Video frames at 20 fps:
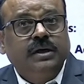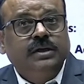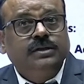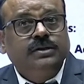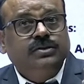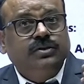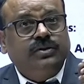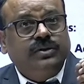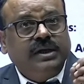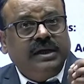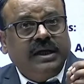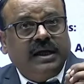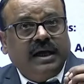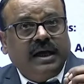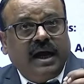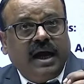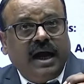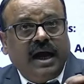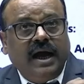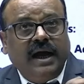So there
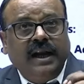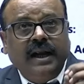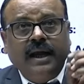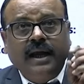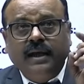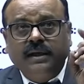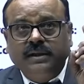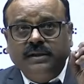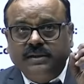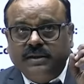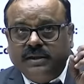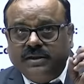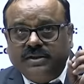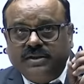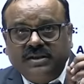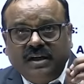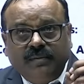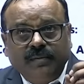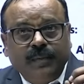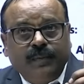are
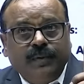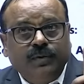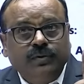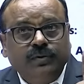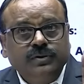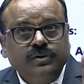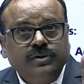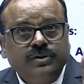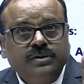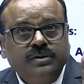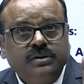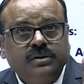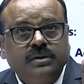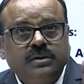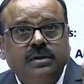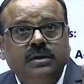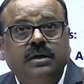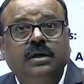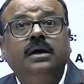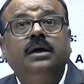system approach,
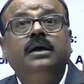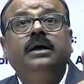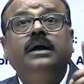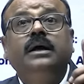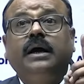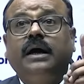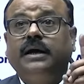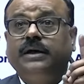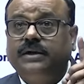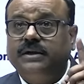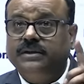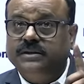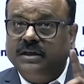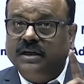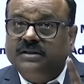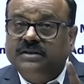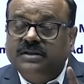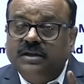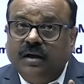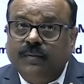
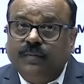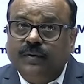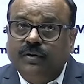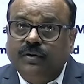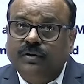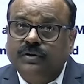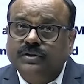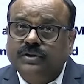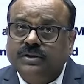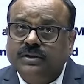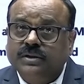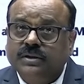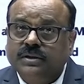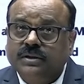contingency approach.